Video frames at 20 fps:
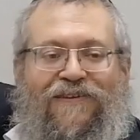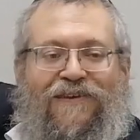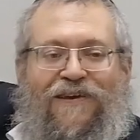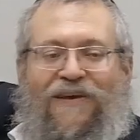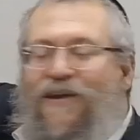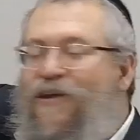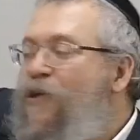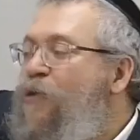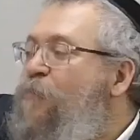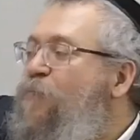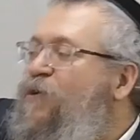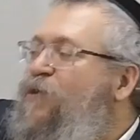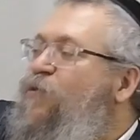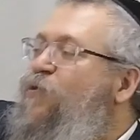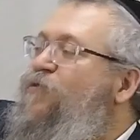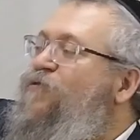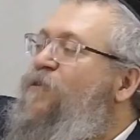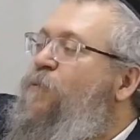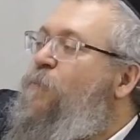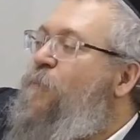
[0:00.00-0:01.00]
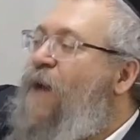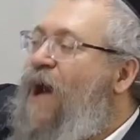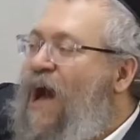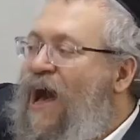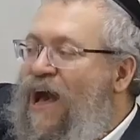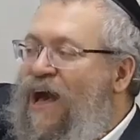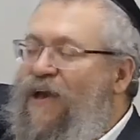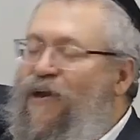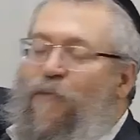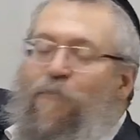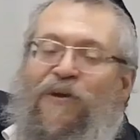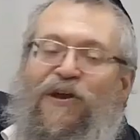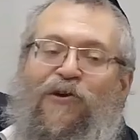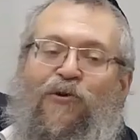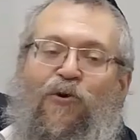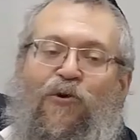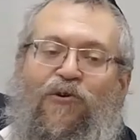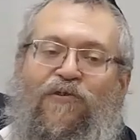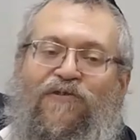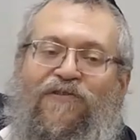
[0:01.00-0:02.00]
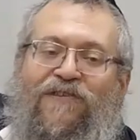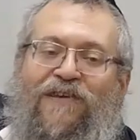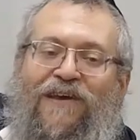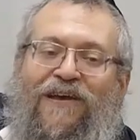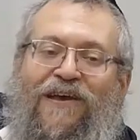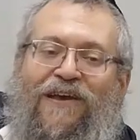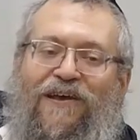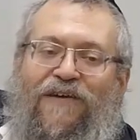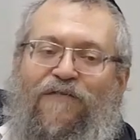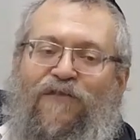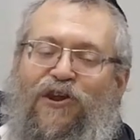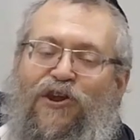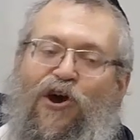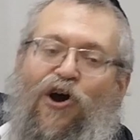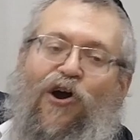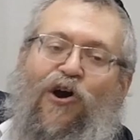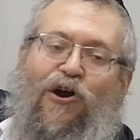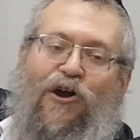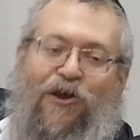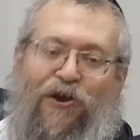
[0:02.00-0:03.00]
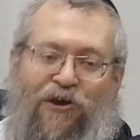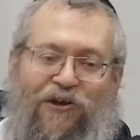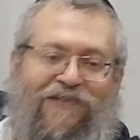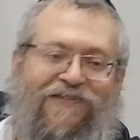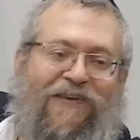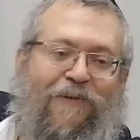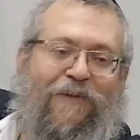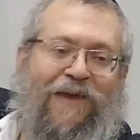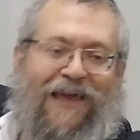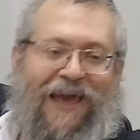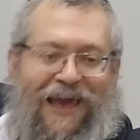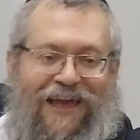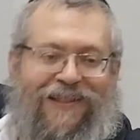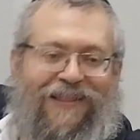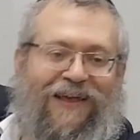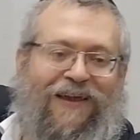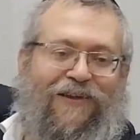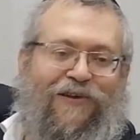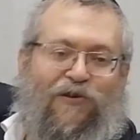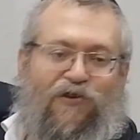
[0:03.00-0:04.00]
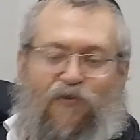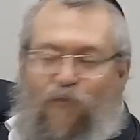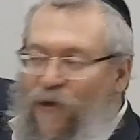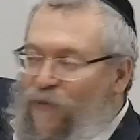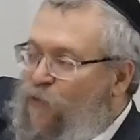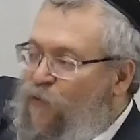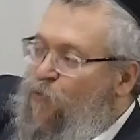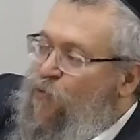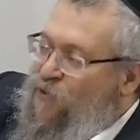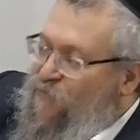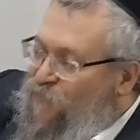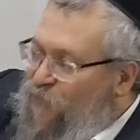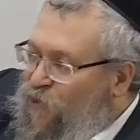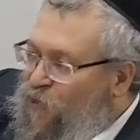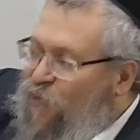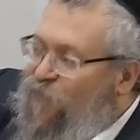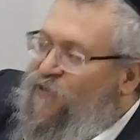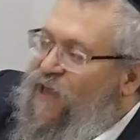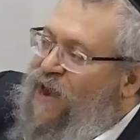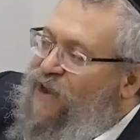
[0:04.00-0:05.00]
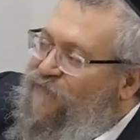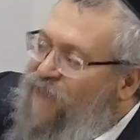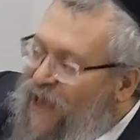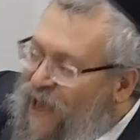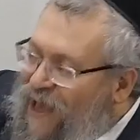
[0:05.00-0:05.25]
It's like an explanation just on this last point of Mayan and